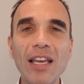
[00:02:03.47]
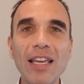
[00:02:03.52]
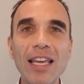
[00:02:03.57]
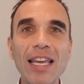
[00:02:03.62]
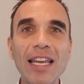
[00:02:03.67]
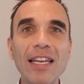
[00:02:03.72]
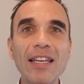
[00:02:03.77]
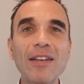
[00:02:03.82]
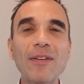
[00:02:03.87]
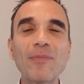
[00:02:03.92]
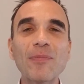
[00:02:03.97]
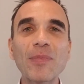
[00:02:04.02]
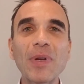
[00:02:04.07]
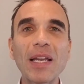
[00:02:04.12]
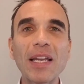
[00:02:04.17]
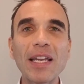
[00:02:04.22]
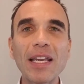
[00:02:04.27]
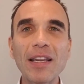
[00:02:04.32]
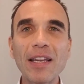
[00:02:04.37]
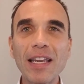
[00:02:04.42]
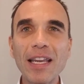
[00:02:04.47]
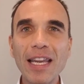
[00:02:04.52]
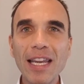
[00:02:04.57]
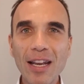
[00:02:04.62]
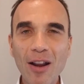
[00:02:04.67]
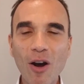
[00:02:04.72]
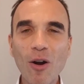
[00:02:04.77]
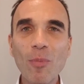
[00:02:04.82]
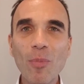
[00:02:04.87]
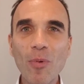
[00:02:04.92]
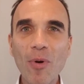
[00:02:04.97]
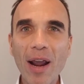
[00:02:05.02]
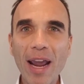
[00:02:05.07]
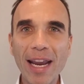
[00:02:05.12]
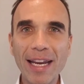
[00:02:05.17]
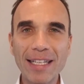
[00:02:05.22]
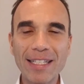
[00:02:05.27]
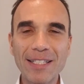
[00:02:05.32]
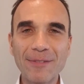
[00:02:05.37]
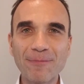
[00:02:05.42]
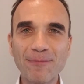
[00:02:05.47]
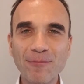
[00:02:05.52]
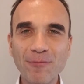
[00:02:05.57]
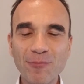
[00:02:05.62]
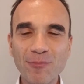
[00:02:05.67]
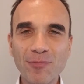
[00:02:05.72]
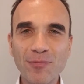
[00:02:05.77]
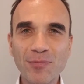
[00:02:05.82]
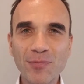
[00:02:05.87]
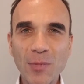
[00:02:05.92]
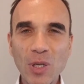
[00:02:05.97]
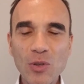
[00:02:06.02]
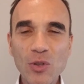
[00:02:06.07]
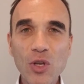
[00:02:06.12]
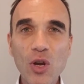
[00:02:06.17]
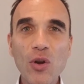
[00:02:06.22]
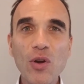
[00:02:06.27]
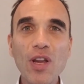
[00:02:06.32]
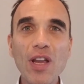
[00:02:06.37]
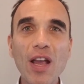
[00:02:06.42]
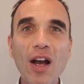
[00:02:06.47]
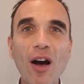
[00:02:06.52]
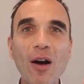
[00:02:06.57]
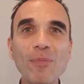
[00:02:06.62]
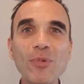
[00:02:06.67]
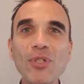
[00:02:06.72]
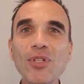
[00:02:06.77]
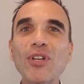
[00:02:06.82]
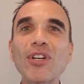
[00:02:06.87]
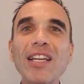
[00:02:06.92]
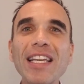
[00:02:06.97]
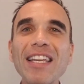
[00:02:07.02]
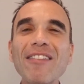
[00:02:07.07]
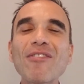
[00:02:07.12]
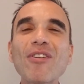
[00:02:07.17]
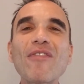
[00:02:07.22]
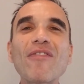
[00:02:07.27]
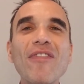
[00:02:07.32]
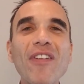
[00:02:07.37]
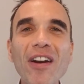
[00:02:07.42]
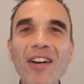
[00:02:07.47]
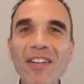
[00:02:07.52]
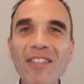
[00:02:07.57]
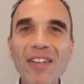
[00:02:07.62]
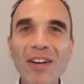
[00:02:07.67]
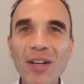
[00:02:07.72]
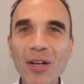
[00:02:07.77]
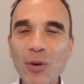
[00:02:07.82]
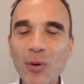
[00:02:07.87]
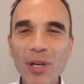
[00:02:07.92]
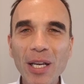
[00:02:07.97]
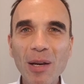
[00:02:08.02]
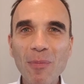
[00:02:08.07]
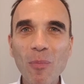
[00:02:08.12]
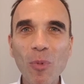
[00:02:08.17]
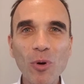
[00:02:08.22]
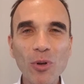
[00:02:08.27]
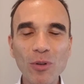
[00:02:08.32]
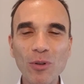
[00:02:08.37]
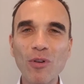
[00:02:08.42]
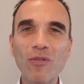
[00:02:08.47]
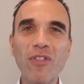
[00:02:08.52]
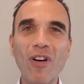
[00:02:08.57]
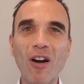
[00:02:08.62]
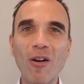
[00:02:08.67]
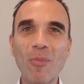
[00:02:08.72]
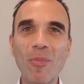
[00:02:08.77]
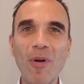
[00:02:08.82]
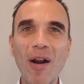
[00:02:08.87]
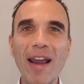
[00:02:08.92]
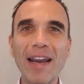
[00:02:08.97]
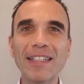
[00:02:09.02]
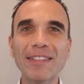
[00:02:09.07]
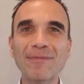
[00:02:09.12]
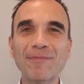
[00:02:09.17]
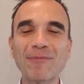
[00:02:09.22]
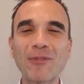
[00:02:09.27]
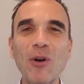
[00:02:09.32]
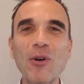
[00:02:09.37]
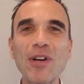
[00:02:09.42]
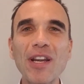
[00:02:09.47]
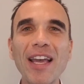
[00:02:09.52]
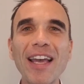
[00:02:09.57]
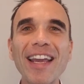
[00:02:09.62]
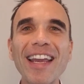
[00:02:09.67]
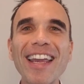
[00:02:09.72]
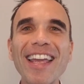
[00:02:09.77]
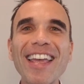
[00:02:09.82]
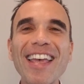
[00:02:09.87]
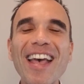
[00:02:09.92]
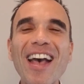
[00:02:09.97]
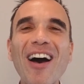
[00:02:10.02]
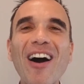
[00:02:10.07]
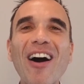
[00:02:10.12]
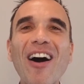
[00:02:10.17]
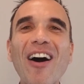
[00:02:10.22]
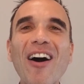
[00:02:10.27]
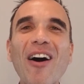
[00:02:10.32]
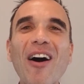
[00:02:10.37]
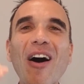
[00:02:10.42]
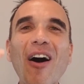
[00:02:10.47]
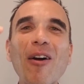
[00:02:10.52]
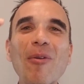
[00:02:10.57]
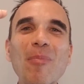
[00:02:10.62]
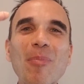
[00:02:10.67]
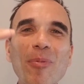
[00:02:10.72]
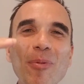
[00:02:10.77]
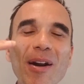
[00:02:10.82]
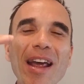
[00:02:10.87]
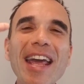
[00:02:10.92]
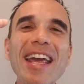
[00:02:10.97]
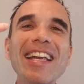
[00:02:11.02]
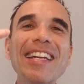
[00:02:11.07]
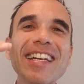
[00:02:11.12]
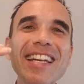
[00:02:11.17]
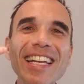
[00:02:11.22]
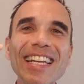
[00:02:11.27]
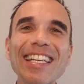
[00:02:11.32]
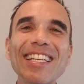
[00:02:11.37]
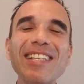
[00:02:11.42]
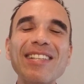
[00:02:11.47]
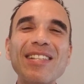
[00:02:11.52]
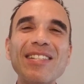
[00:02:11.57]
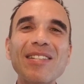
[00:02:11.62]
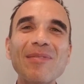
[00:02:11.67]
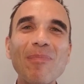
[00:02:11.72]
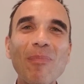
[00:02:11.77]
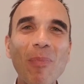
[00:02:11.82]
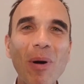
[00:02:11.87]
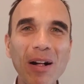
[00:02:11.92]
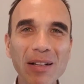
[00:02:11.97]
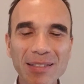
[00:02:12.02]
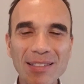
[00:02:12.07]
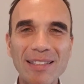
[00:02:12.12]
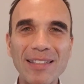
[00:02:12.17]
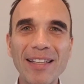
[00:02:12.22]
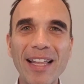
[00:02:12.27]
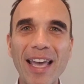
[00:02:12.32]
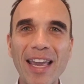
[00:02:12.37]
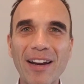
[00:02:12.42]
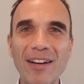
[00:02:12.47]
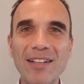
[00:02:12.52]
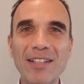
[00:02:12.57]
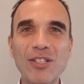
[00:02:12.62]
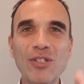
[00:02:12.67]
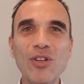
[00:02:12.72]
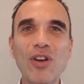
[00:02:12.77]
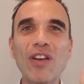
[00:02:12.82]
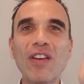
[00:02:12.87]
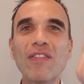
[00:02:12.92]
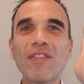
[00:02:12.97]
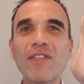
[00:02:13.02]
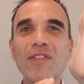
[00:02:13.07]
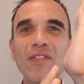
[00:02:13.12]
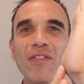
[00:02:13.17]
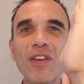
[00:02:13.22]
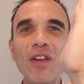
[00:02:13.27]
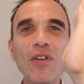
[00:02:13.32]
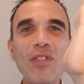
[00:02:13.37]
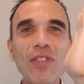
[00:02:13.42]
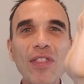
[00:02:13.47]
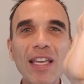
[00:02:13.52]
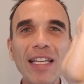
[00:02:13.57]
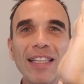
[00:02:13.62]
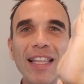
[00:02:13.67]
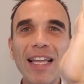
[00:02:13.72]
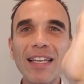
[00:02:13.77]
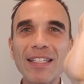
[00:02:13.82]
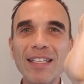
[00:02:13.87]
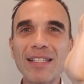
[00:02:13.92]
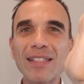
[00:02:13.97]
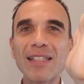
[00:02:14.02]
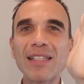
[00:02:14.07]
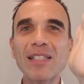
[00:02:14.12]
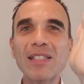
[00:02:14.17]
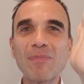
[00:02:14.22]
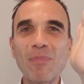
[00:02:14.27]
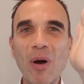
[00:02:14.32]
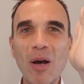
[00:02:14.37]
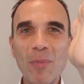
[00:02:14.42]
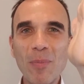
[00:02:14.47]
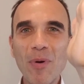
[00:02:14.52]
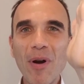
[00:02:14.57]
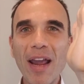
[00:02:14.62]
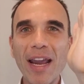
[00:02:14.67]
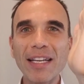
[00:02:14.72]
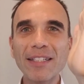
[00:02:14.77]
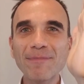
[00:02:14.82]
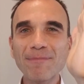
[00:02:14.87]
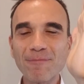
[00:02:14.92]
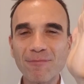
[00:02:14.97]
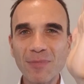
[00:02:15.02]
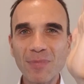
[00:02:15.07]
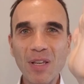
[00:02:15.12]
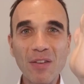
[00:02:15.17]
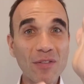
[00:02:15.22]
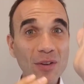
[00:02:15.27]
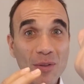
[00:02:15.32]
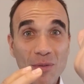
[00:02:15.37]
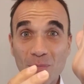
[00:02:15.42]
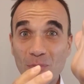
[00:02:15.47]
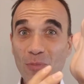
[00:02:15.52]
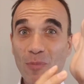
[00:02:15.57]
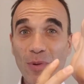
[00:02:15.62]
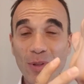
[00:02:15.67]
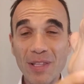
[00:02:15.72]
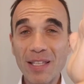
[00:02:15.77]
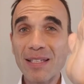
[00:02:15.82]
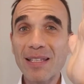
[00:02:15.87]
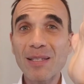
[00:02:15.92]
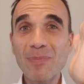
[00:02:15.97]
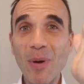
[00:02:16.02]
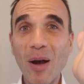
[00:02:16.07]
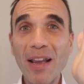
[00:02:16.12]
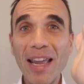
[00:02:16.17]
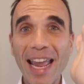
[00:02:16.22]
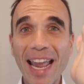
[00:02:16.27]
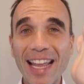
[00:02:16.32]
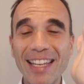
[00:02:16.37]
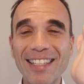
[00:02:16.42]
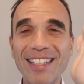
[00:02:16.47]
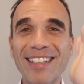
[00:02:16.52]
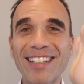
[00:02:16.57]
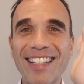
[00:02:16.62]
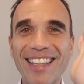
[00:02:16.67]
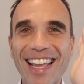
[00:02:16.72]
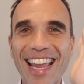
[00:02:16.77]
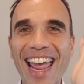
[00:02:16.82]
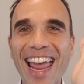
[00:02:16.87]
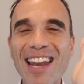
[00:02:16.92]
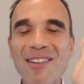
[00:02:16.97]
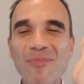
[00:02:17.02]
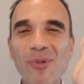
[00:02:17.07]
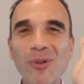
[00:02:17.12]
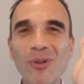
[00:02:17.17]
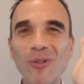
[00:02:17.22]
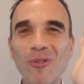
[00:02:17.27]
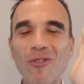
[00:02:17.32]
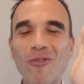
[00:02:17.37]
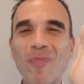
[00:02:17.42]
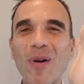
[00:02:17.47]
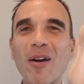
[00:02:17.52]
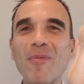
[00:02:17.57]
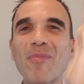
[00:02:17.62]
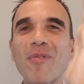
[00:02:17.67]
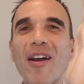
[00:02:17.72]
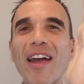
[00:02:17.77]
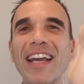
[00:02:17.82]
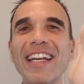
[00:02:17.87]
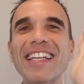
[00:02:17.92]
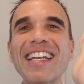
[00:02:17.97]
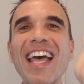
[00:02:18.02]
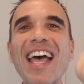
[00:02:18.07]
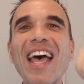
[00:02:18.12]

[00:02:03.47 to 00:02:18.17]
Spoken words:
in our brain. So I'm just going to give you a very, very quick model of our brain, okay? Our brain is multi-layered. So if you think that this is my brain, this is the hand model of my brain,